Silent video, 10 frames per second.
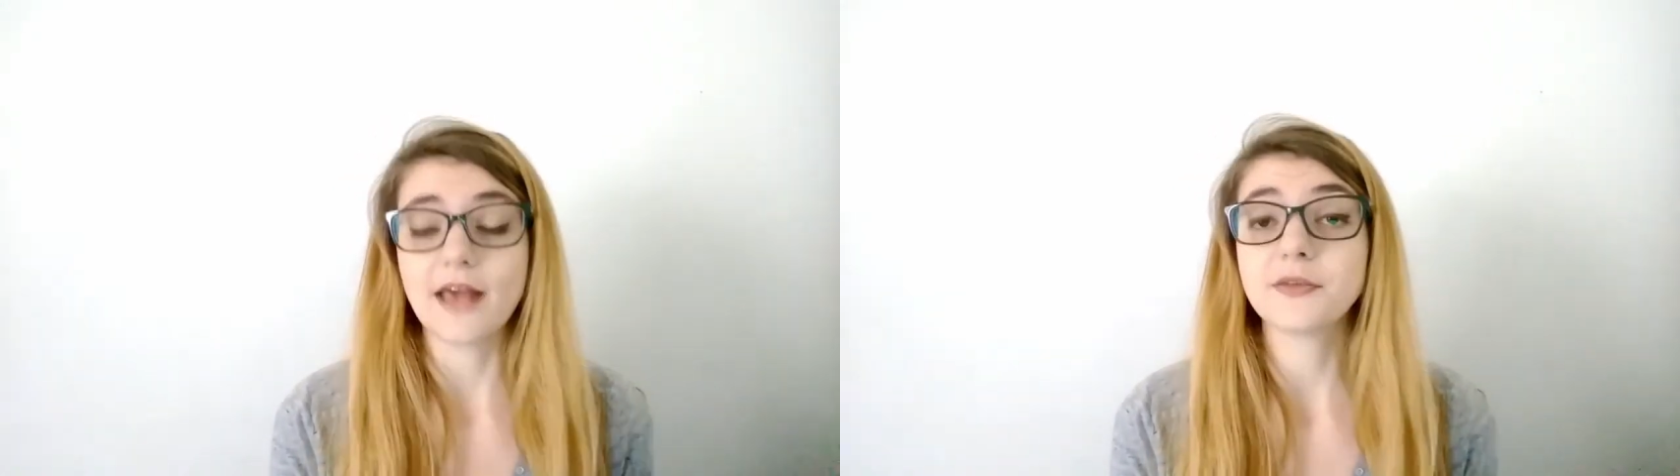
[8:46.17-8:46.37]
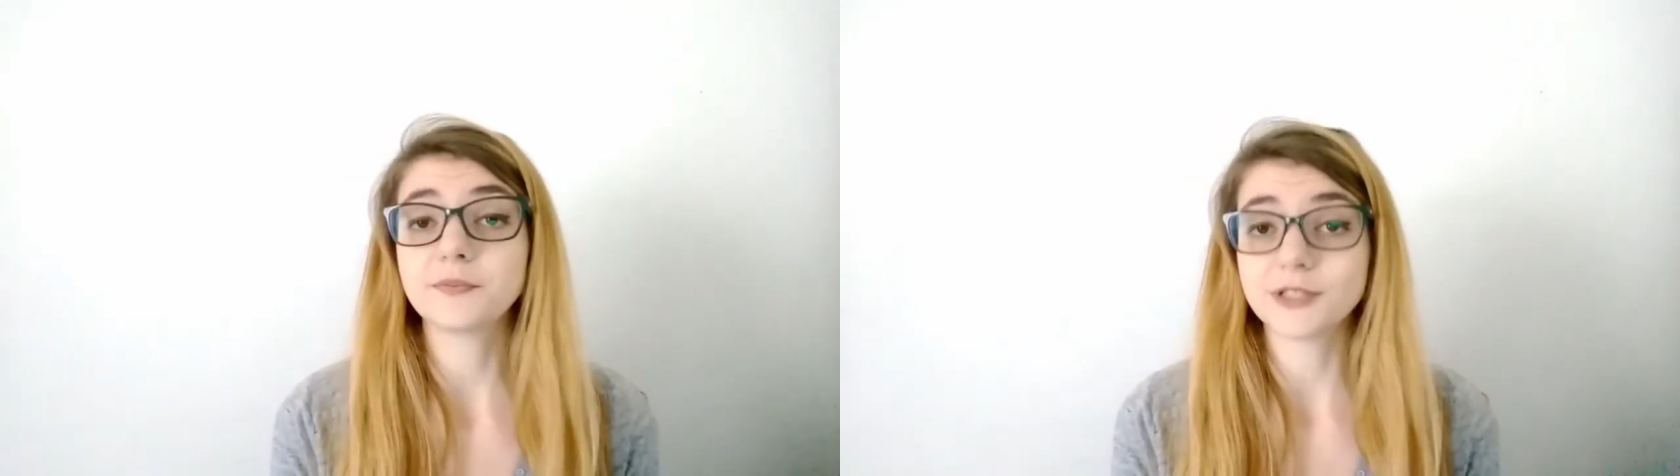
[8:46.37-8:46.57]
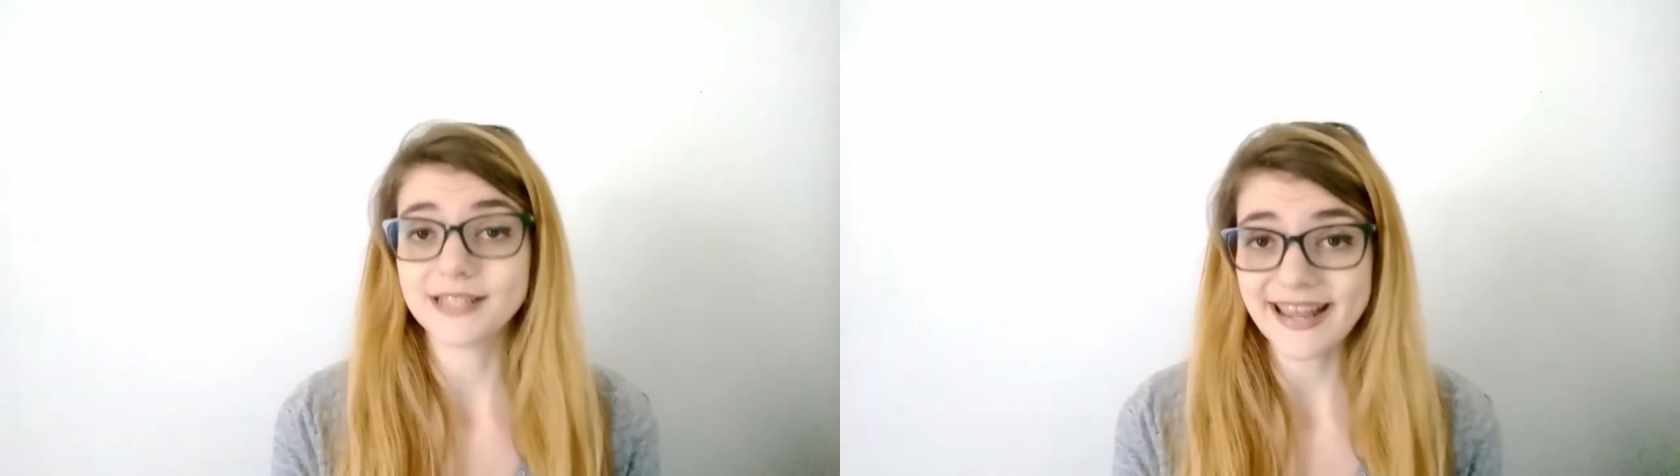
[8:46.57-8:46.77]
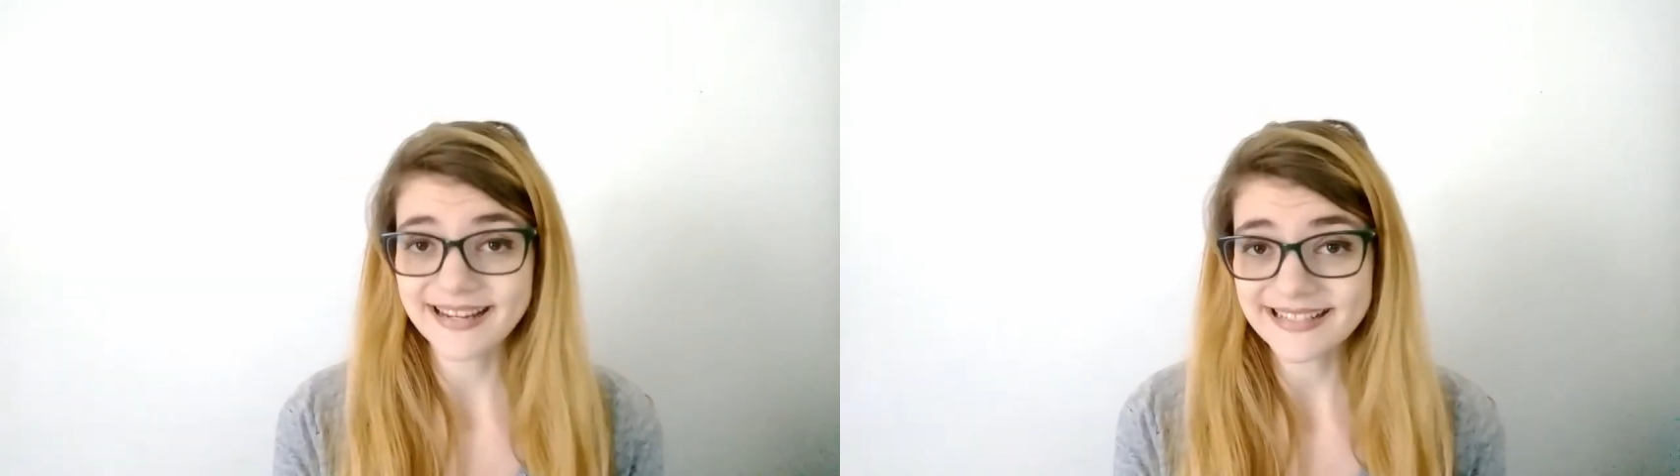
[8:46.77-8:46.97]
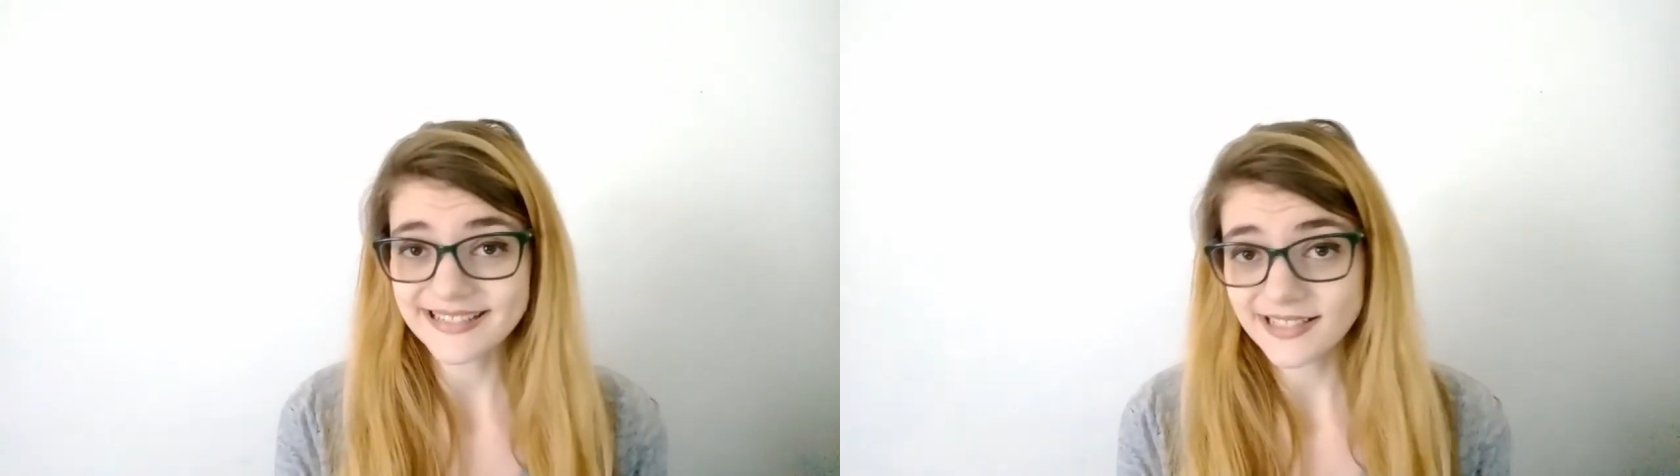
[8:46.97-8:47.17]
and the
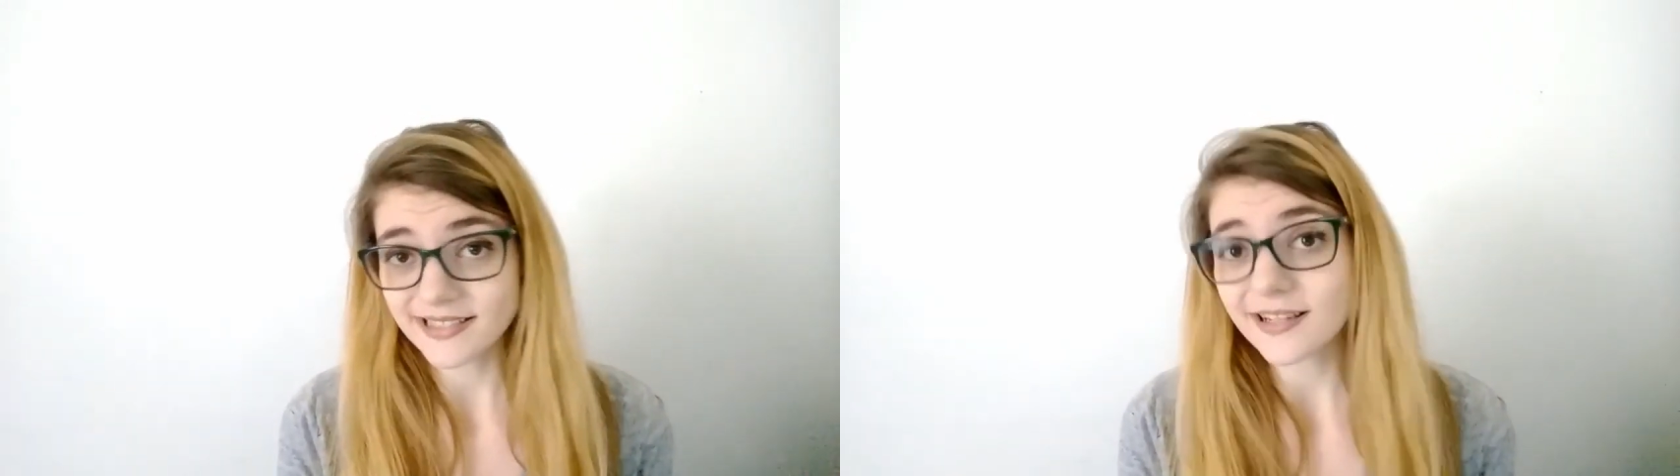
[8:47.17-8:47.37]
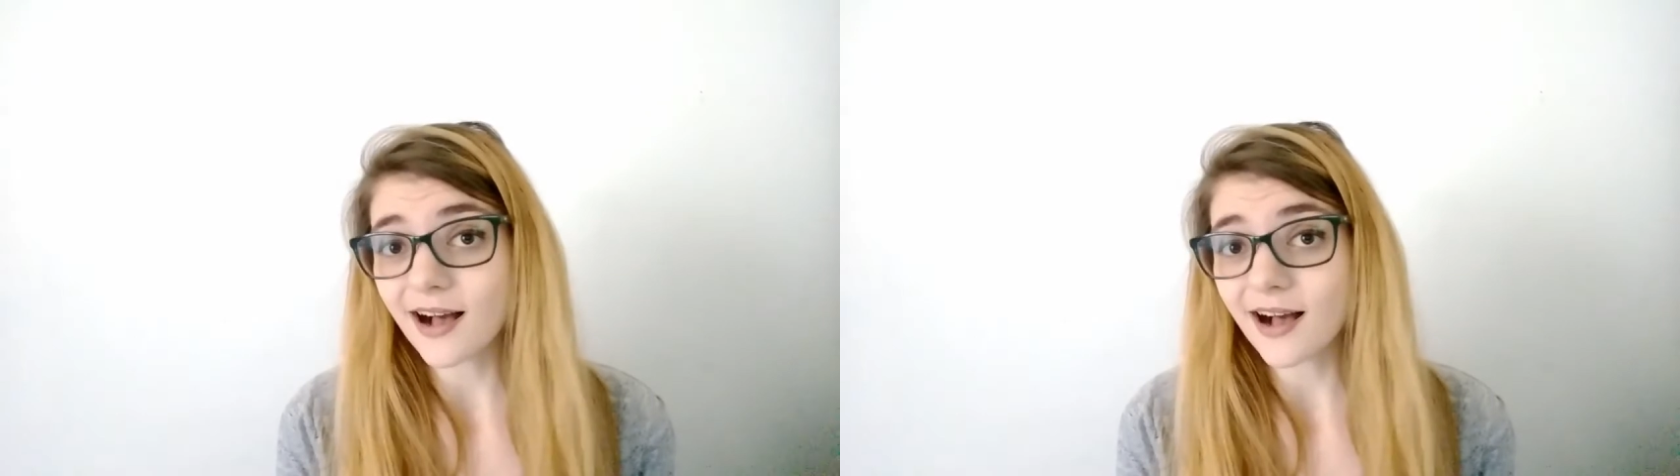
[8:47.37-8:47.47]
protagonists